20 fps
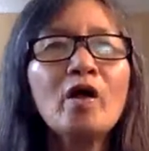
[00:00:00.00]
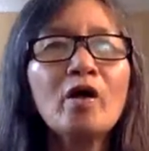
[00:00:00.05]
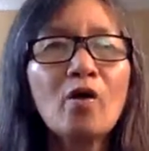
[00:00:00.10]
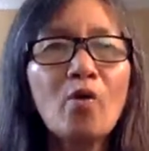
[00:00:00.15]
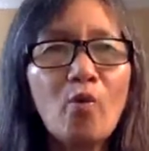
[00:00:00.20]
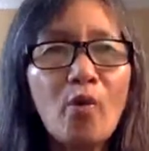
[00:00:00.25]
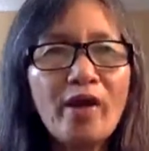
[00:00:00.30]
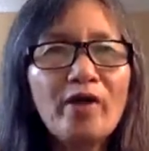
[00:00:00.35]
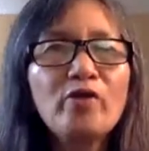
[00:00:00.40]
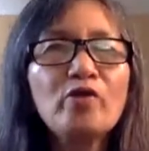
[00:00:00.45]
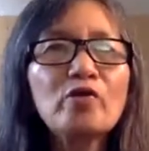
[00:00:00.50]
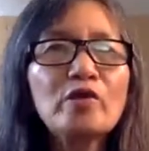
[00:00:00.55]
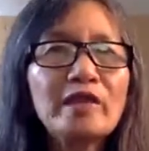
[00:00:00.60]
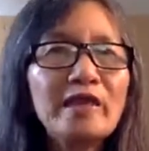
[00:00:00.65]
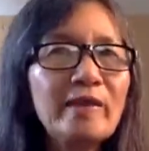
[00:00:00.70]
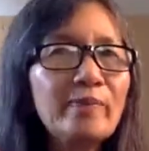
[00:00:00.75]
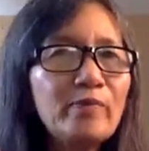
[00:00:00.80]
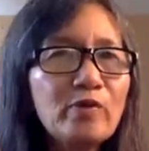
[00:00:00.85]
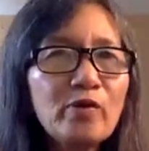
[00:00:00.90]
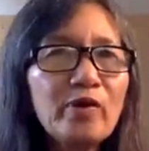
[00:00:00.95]
When you
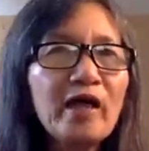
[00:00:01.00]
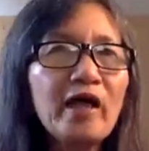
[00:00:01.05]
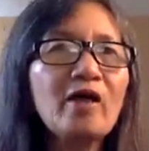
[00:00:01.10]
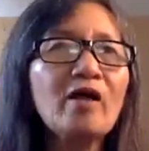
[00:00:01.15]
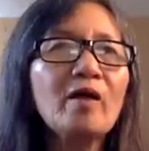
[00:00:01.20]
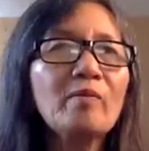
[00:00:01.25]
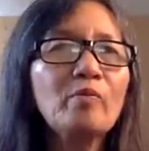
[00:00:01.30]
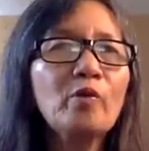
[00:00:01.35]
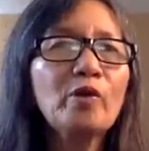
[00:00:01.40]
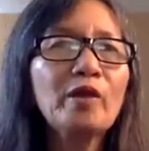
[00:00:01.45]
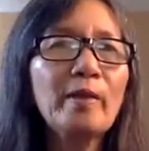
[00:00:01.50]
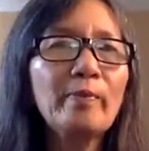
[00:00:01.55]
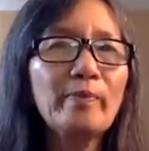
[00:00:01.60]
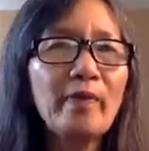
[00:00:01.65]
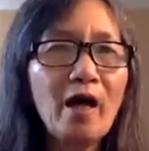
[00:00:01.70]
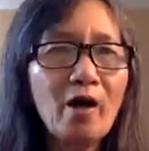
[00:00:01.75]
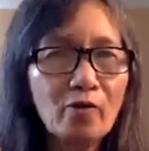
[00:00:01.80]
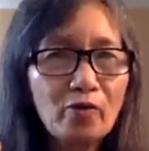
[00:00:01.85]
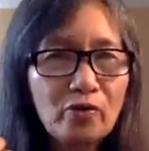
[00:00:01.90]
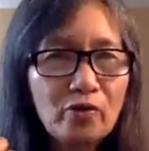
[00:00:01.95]
sleep, you cannot put them
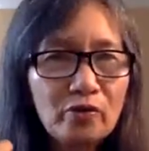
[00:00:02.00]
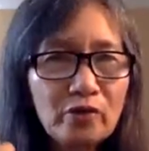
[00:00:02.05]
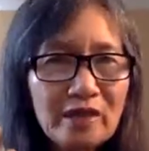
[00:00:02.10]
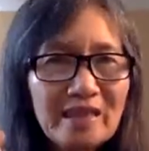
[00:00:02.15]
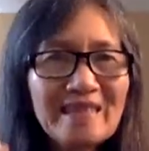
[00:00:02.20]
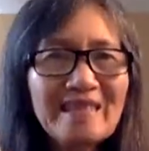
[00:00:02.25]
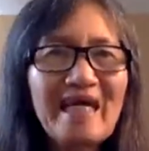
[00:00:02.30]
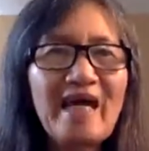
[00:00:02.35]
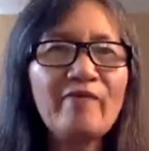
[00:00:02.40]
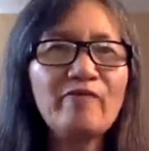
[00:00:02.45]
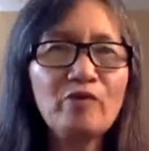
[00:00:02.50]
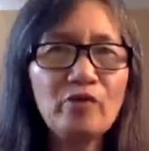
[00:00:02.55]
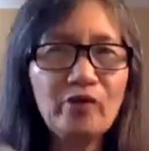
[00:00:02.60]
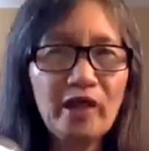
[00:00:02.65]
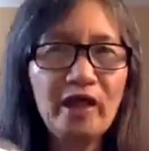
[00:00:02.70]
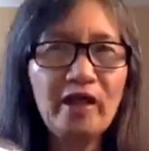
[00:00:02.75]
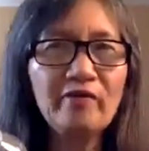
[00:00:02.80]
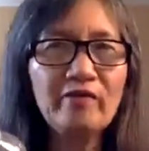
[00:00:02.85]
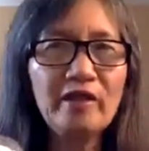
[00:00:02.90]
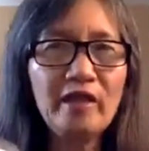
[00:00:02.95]
down. You just have to
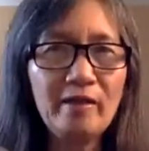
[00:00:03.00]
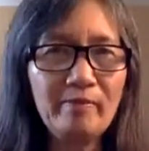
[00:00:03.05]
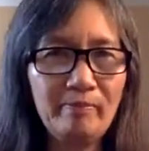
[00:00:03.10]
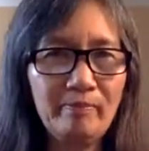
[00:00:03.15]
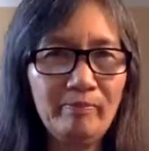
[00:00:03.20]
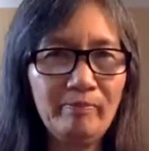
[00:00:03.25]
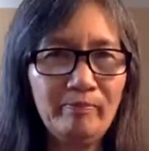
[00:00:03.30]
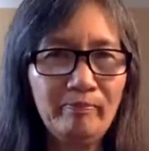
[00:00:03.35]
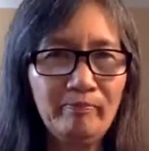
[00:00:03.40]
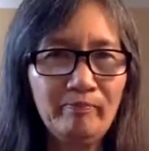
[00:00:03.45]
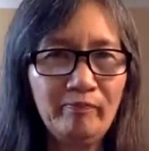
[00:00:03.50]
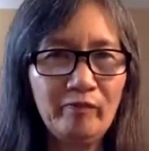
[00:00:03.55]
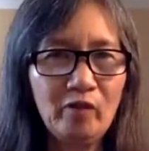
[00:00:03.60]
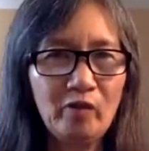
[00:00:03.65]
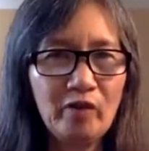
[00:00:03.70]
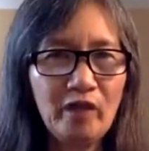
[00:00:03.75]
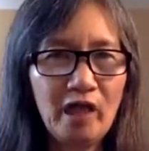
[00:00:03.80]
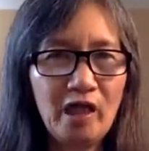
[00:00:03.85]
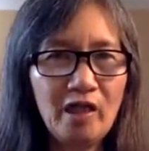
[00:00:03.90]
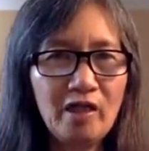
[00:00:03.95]
carry them.
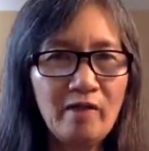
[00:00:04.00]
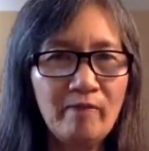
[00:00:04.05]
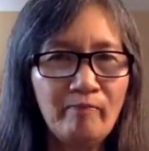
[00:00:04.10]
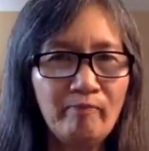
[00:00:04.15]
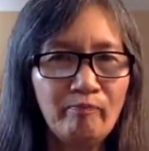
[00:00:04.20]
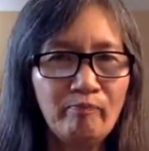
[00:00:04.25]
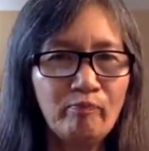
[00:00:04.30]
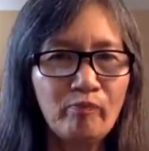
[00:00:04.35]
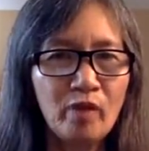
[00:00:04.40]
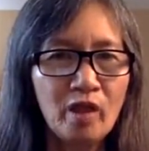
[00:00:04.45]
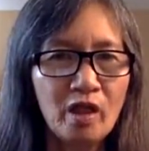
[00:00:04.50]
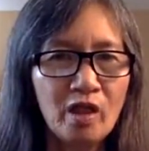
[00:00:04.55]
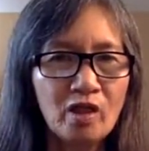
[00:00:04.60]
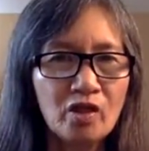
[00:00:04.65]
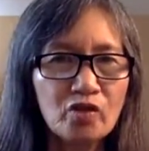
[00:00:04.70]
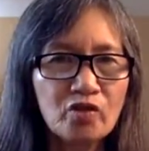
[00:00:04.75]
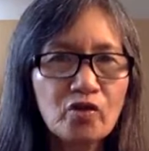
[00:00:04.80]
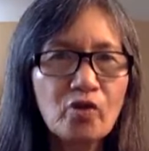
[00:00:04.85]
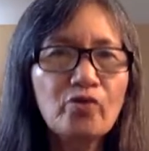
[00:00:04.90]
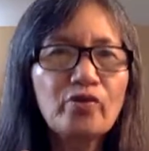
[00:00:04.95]
Okay?
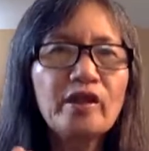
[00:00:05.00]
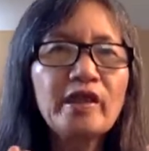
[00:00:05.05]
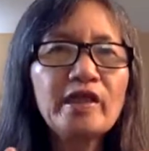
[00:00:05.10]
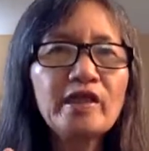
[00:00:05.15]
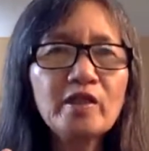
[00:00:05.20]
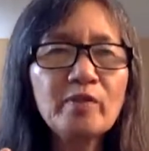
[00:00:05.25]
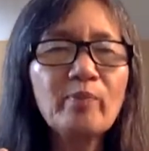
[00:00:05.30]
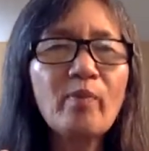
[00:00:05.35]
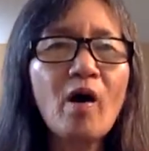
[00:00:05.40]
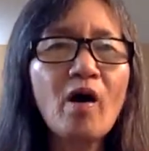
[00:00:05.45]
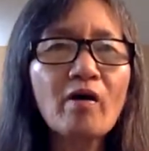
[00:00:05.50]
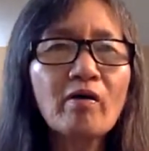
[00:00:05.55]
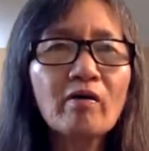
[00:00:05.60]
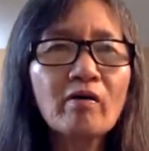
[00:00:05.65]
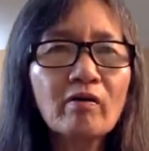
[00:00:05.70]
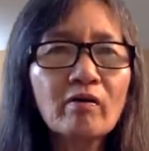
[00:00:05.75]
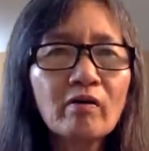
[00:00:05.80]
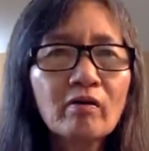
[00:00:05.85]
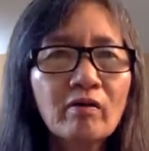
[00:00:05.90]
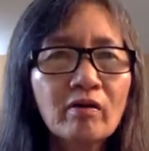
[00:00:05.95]
So this
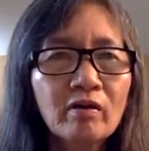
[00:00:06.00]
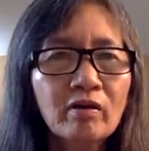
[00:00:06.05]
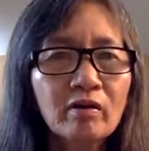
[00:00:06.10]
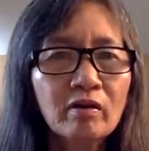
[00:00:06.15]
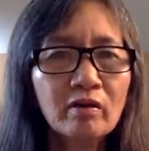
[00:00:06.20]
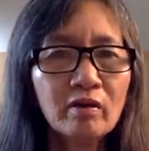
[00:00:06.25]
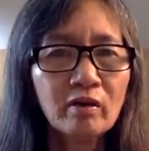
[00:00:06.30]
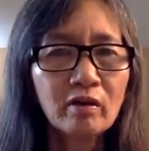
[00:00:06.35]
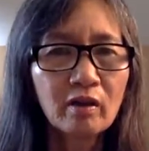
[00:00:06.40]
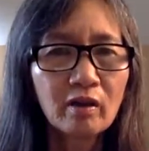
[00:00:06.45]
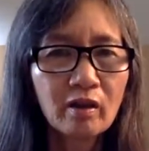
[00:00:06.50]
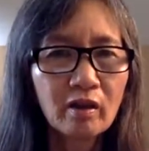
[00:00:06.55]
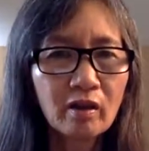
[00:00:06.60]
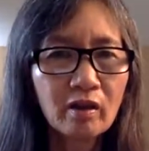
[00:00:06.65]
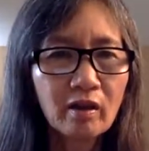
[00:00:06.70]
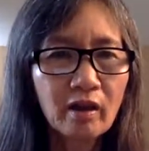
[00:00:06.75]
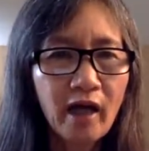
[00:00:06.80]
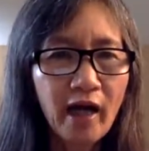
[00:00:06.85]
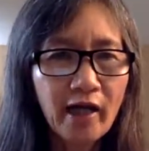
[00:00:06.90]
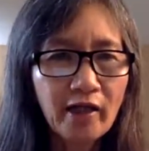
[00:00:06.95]
bottle,
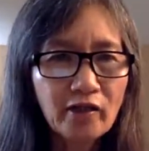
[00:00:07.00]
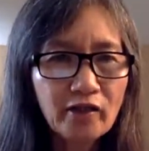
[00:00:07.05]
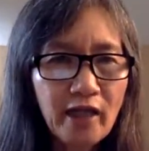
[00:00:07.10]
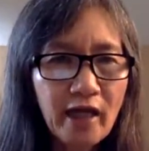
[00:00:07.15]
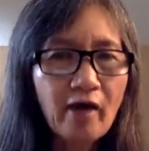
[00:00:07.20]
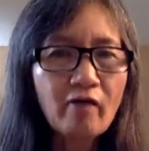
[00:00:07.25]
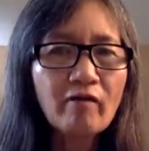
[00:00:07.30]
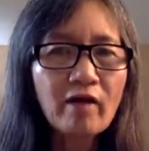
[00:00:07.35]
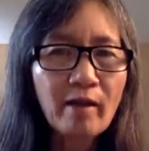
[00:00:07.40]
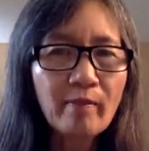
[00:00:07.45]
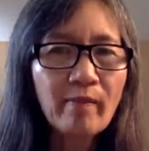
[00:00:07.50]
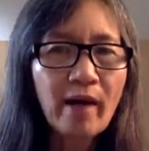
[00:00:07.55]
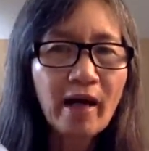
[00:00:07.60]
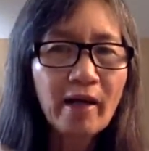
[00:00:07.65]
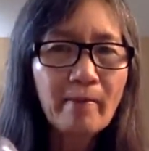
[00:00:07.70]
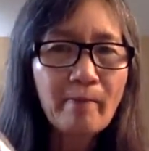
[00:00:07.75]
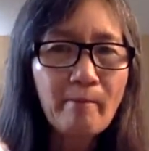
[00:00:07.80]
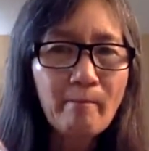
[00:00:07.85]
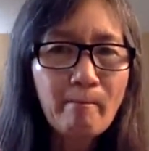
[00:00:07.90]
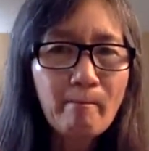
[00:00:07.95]
I tell them,
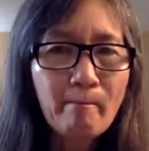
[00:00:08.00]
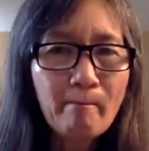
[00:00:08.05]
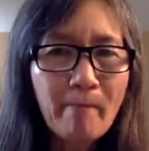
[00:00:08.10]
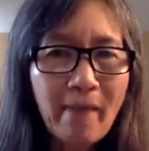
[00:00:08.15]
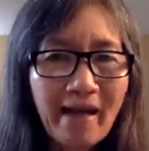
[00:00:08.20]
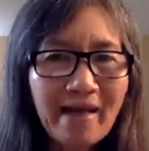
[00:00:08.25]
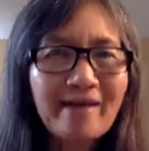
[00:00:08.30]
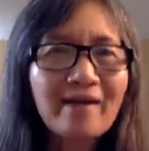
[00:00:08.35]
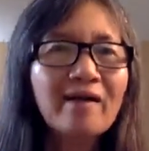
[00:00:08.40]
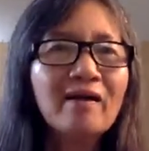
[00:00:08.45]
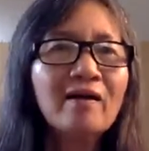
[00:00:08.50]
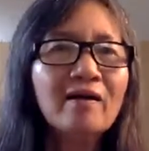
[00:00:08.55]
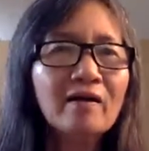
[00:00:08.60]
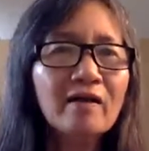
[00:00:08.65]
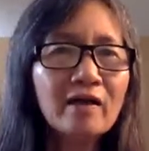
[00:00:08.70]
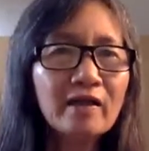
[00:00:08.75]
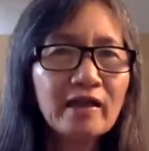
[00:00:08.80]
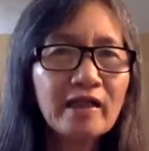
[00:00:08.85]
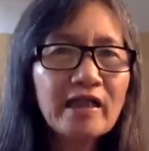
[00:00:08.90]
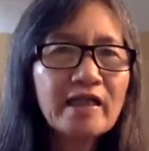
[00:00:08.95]
I make
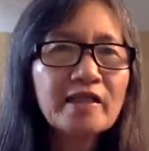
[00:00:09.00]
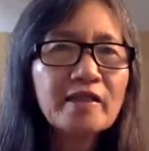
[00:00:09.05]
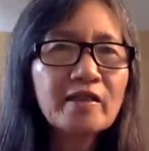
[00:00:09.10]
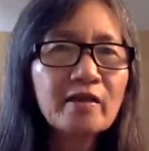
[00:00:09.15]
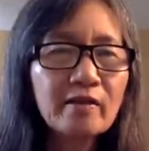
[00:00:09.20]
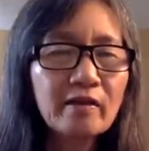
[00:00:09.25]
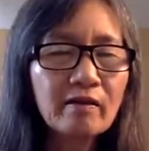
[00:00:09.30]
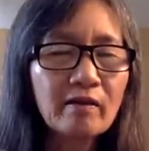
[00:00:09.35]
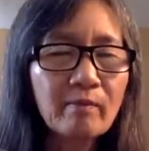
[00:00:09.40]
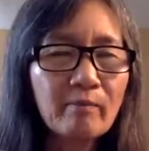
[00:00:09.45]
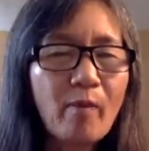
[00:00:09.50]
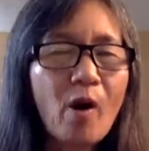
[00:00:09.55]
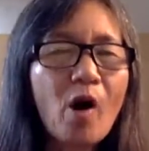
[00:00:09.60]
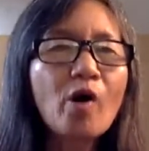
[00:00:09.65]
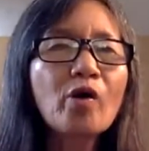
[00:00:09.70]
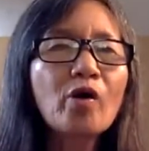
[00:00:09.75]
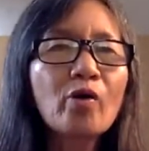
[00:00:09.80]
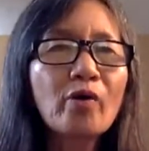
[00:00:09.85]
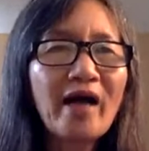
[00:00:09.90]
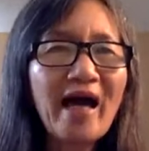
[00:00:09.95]
this
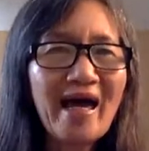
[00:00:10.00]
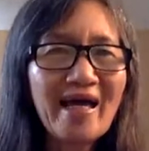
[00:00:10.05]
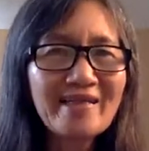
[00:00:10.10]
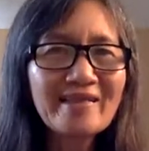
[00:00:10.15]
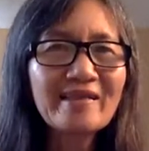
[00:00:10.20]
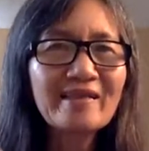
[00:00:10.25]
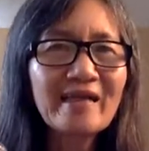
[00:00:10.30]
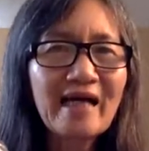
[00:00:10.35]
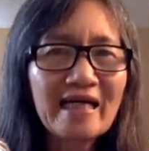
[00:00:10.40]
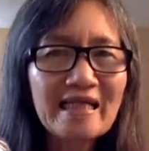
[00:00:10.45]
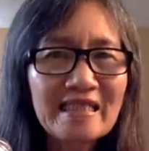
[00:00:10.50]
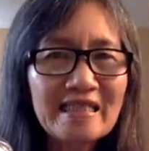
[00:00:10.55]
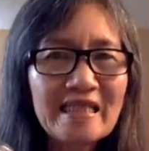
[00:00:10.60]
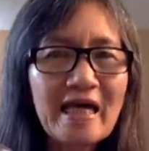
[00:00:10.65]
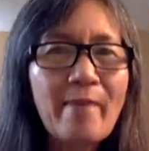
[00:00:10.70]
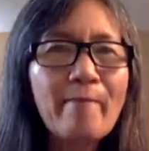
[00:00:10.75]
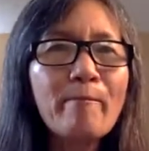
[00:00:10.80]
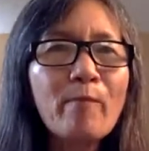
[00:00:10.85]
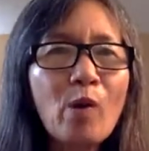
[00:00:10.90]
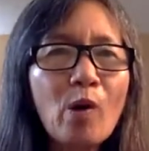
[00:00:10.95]
bottle as an
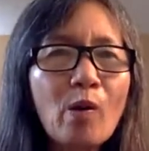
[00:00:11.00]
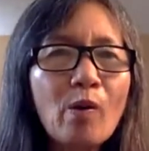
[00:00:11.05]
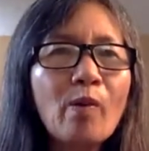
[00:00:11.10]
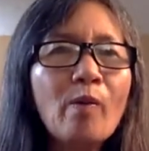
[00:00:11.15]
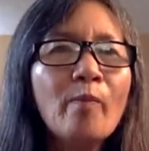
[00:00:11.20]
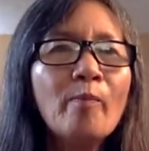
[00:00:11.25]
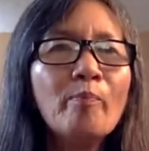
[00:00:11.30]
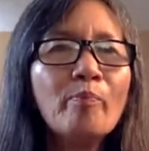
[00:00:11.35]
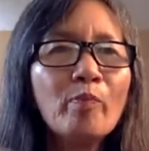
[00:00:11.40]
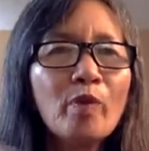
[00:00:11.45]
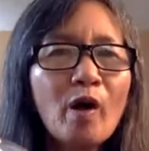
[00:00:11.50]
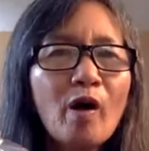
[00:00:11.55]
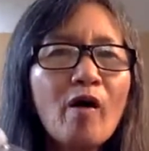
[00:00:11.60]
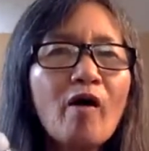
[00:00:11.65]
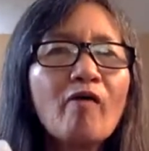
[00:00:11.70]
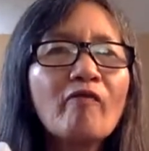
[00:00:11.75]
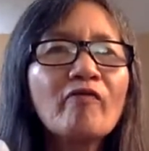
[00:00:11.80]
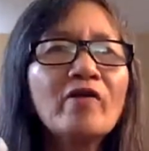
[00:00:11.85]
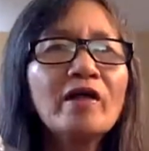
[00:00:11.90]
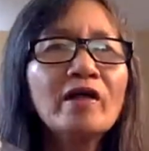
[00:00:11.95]
example
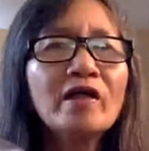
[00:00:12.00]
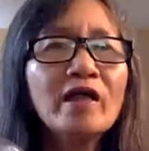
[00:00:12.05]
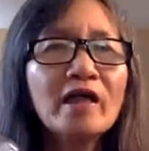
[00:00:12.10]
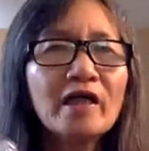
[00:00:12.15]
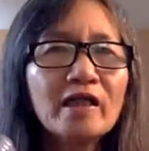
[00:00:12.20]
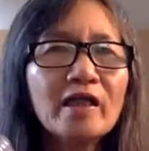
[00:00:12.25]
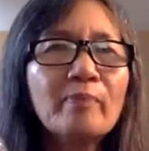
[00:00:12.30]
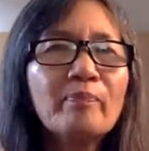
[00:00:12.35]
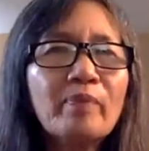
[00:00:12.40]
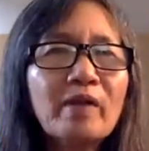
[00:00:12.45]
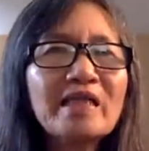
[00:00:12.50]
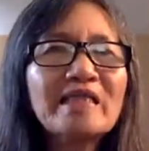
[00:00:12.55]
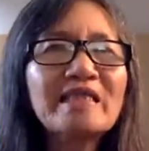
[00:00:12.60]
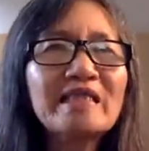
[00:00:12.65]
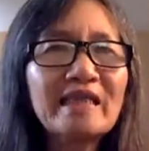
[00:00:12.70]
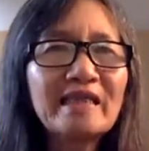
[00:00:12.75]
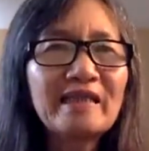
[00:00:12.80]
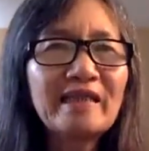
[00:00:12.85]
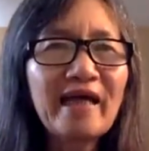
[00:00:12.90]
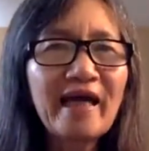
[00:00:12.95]
of the
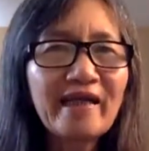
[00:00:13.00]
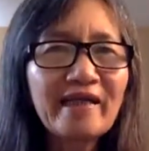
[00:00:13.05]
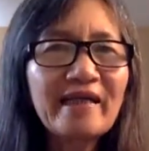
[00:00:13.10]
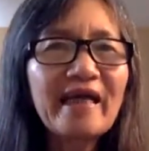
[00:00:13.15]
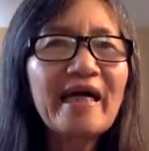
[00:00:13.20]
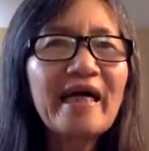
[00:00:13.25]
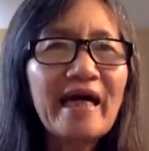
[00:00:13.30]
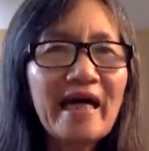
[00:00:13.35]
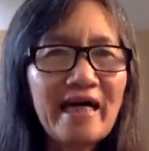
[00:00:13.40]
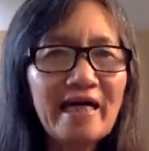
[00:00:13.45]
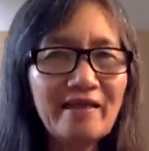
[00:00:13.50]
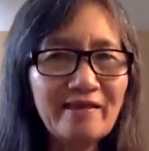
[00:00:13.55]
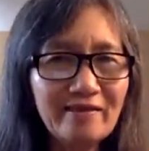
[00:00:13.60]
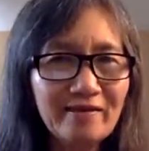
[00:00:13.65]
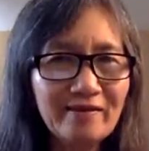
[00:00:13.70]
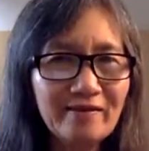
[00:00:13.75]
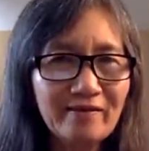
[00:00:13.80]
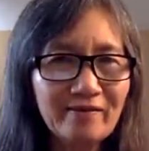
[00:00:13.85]
person that they hate.